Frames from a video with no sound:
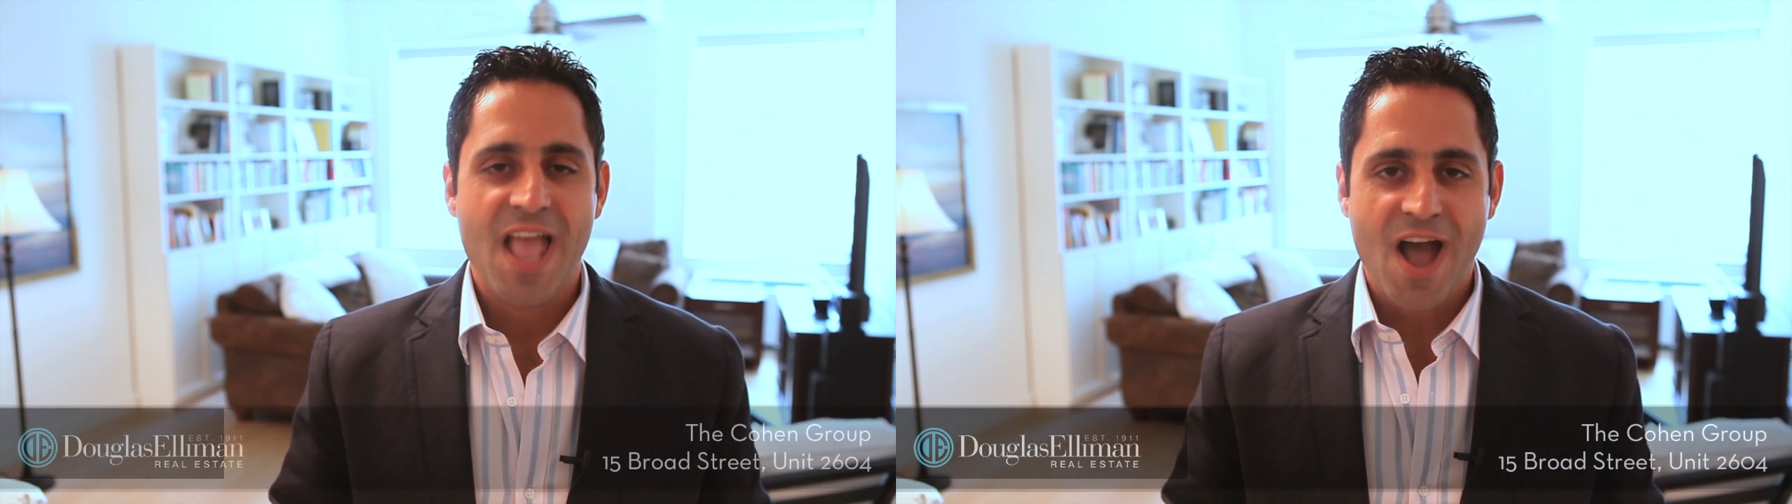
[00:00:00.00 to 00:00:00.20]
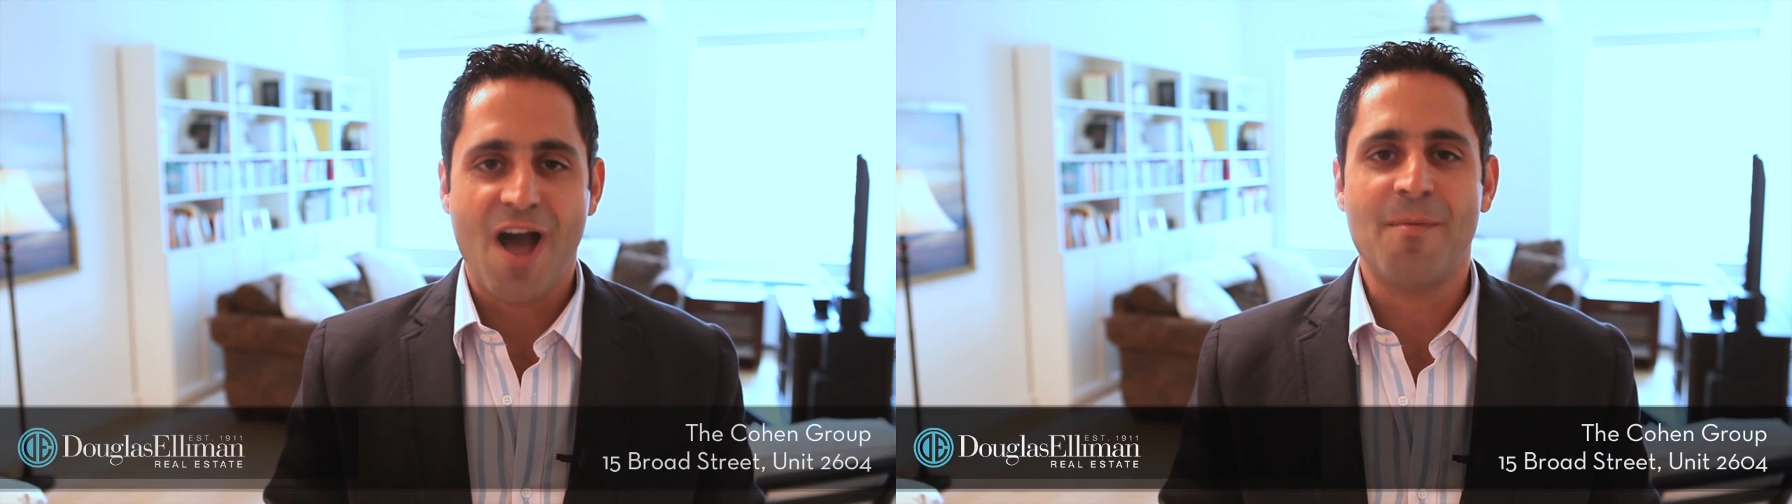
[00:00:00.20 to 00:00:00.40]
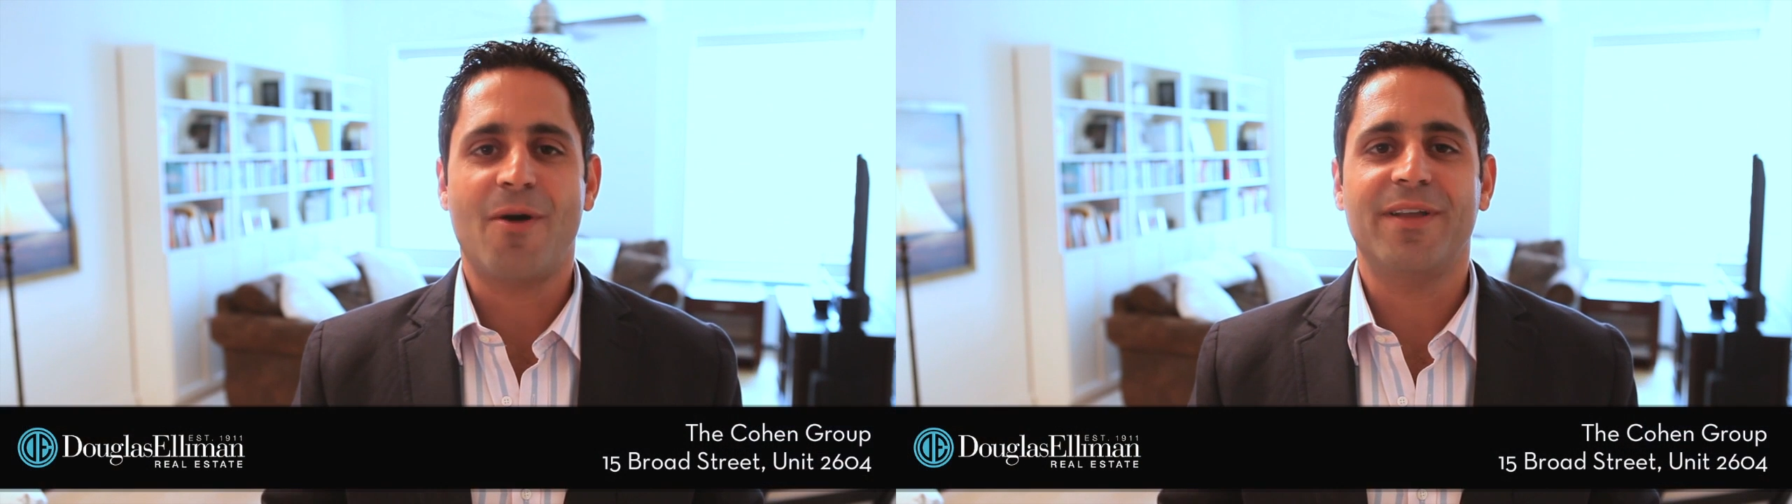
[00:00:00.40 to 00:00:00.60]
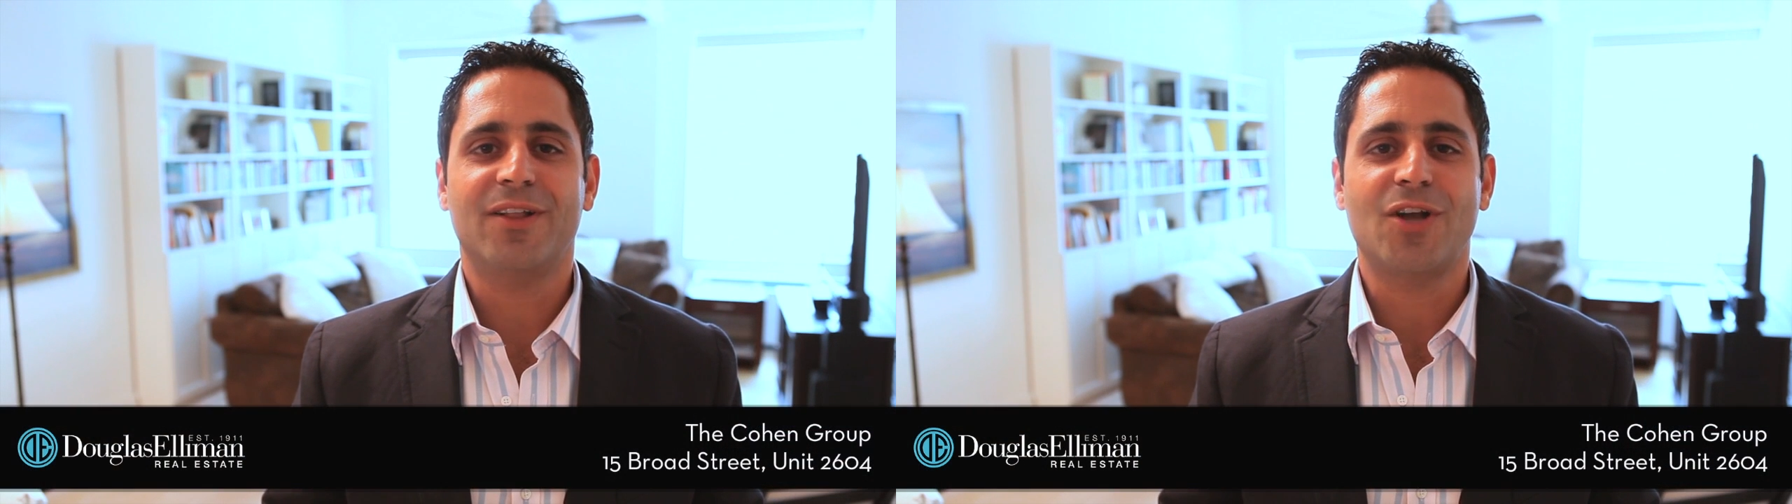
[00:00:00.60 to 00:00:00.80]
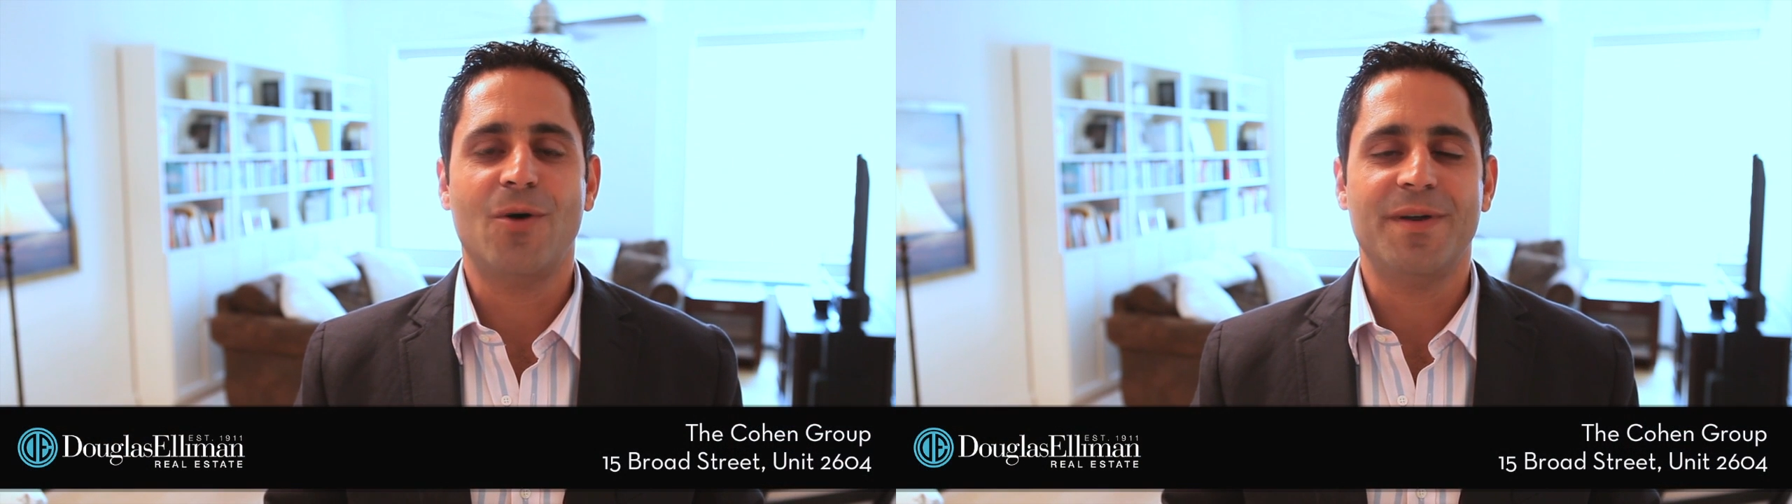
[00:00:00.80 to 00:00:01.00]
I'm Ariel
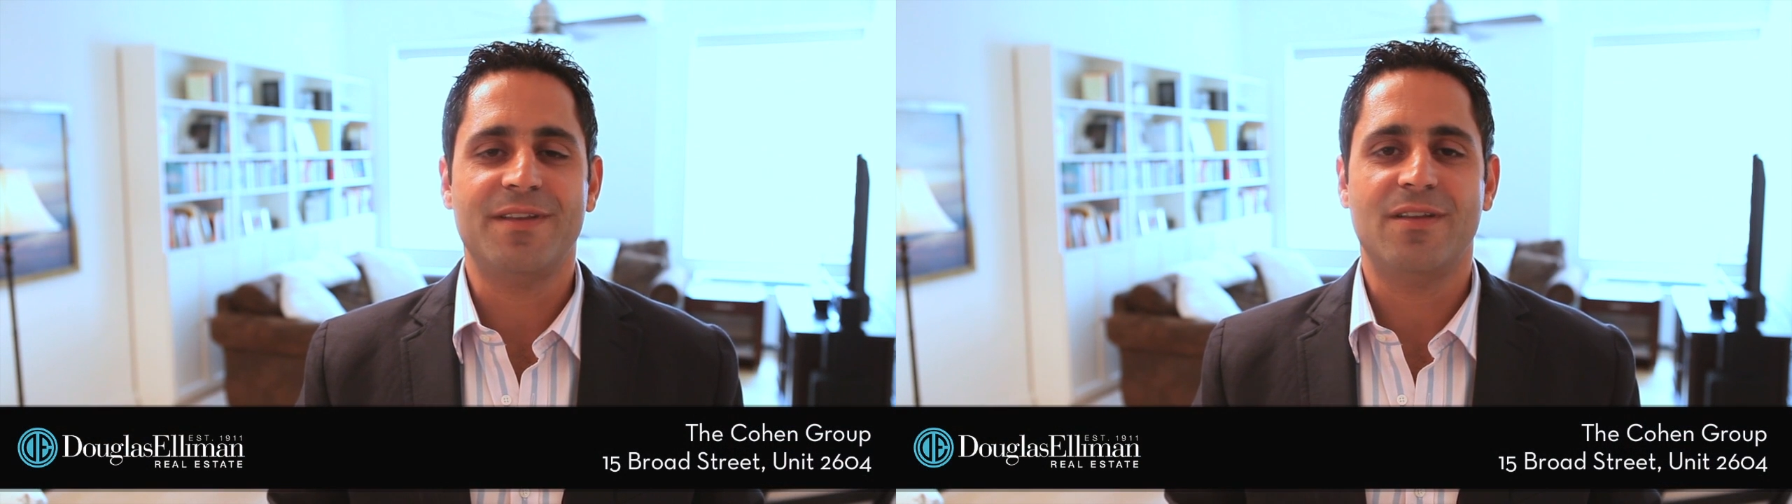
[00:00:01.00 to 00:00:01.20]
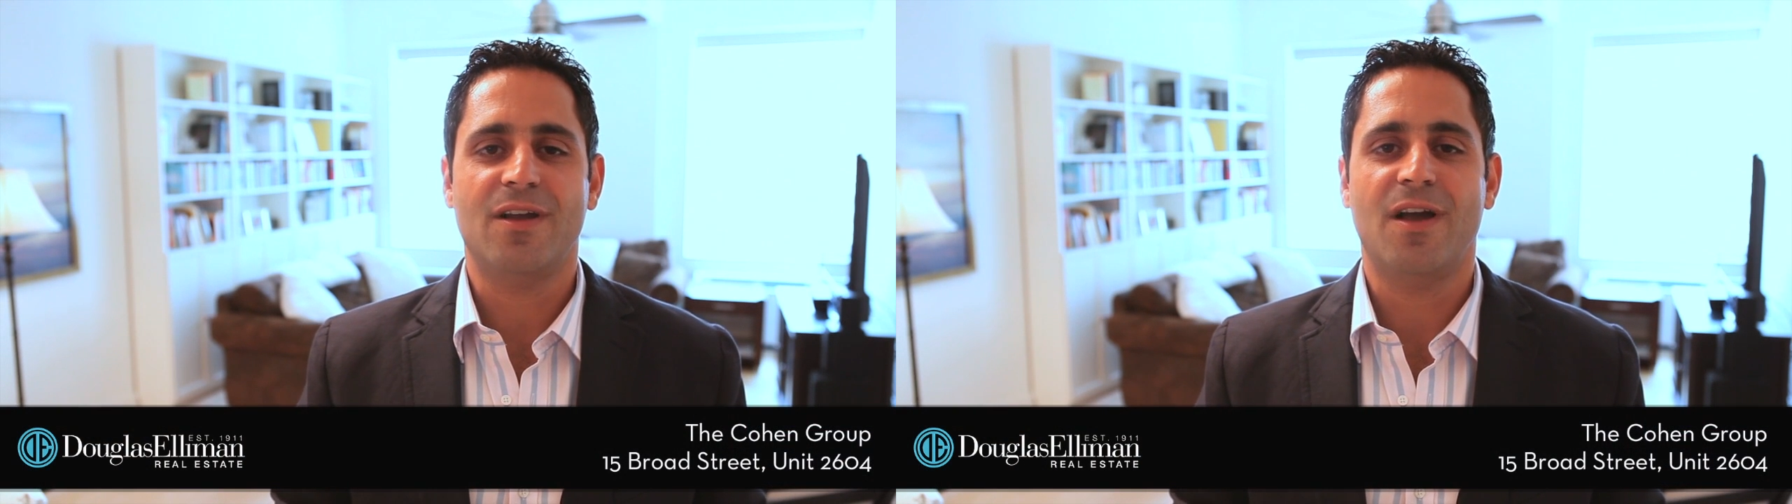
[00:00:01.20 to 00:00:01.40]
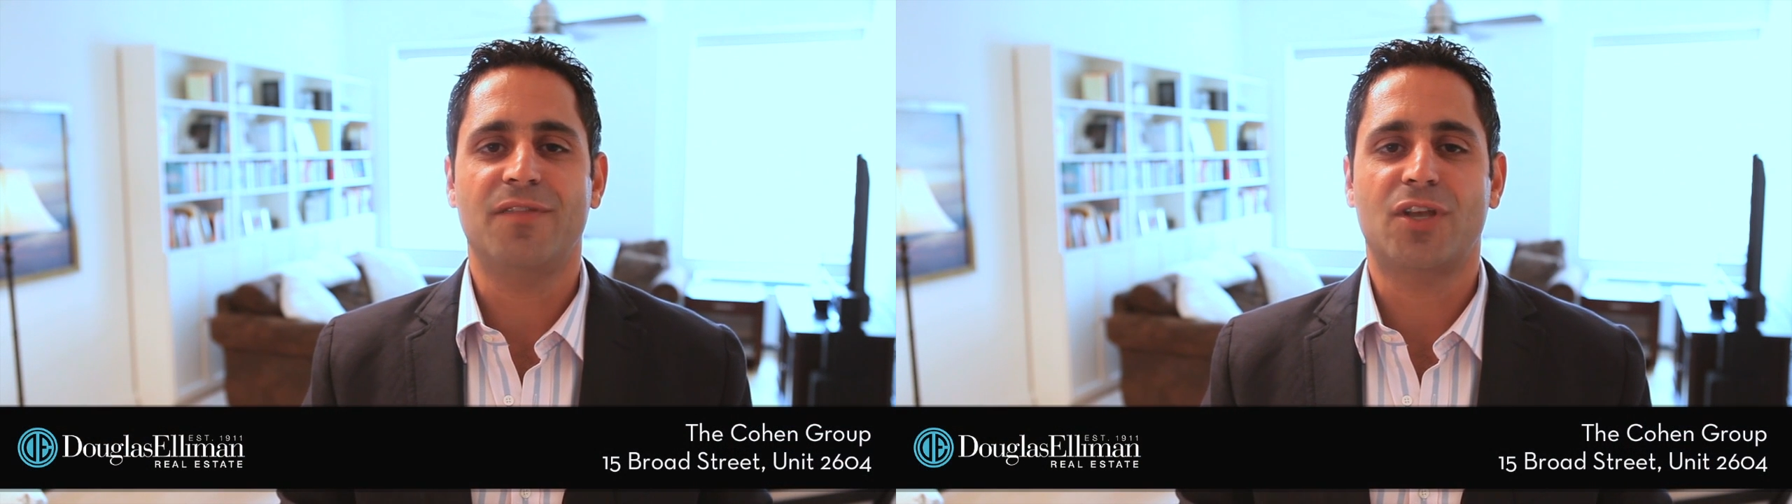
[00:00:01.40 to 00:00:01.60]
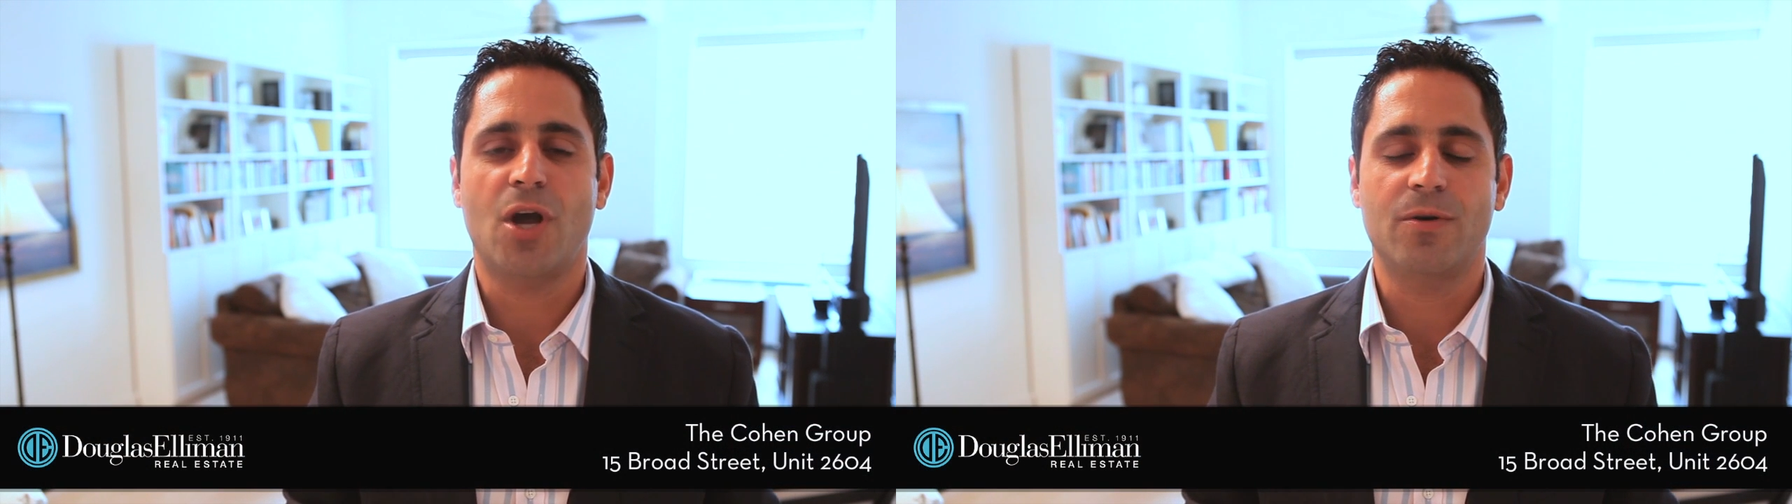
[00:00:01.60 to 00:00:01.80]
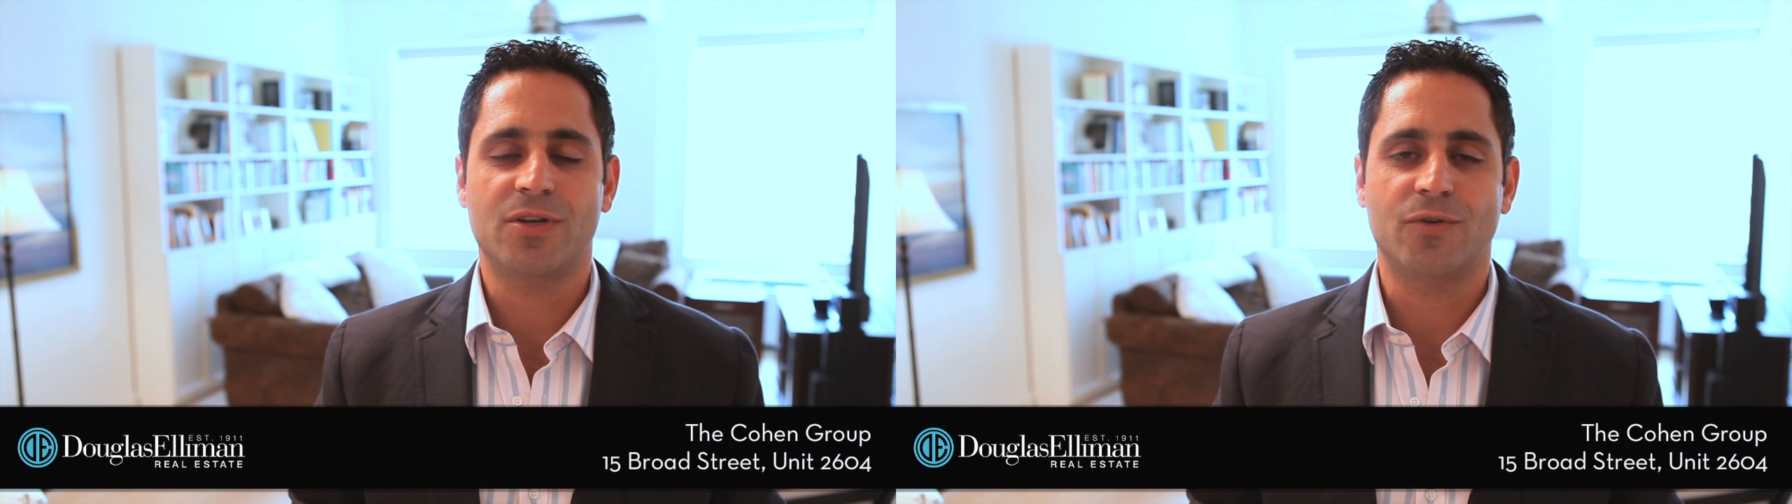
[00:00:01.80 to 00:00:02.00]
Cohen of the
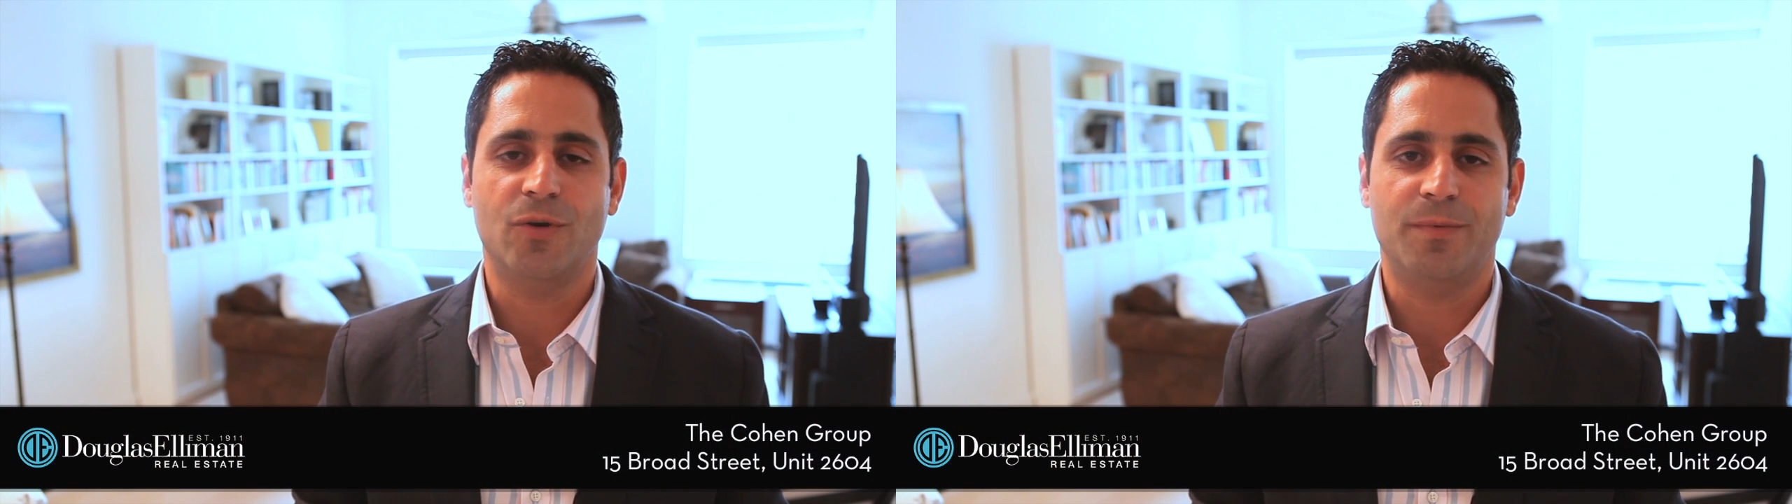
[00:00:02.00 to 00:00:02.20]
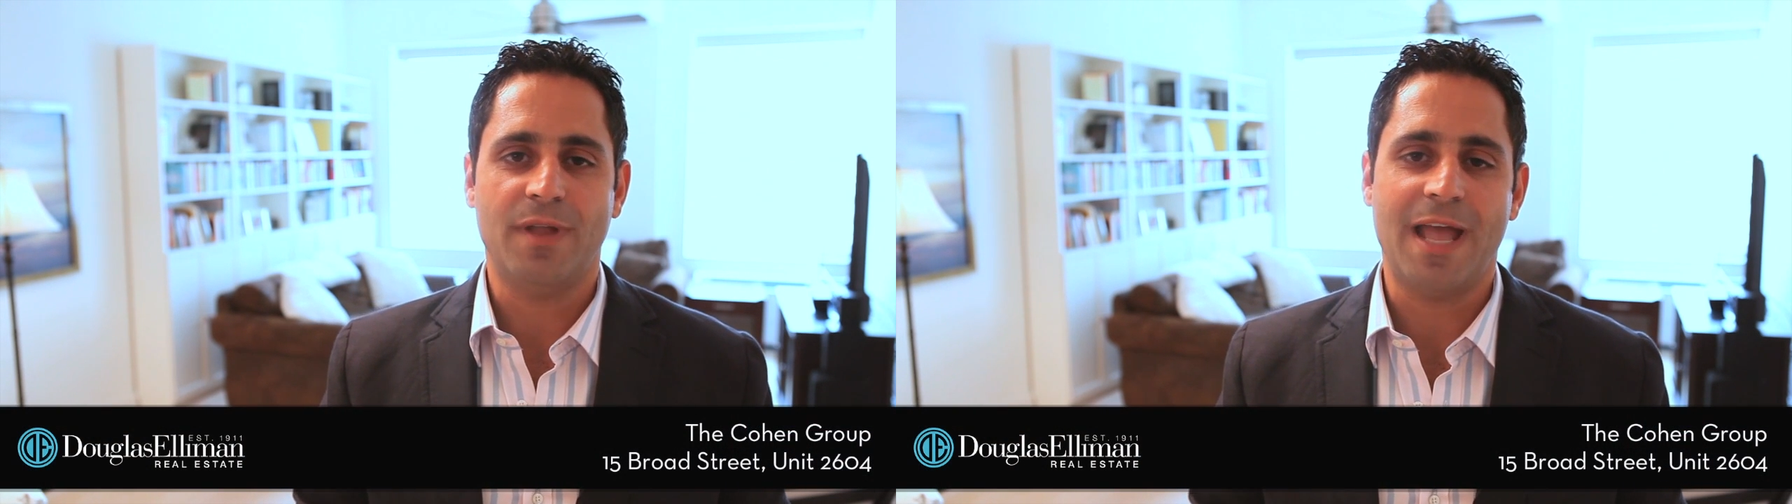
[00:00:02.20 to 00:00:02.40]
Cohen Group